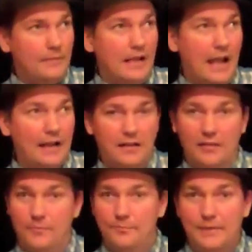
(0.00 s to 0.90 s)
at
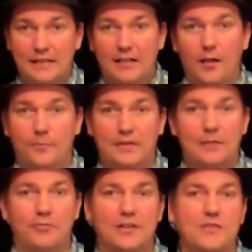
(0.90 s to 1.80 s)
a big company
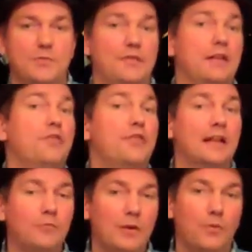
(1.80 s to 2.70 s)
produce what they
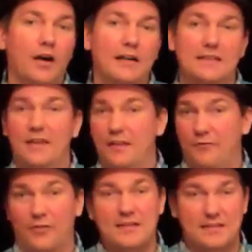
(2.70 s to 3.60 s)
think we want and then
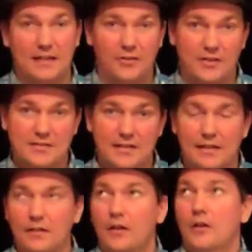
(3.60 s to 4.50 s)
for us later to
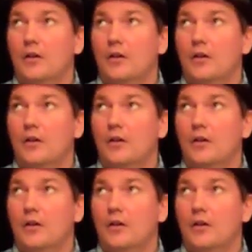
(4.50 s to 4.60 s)
say,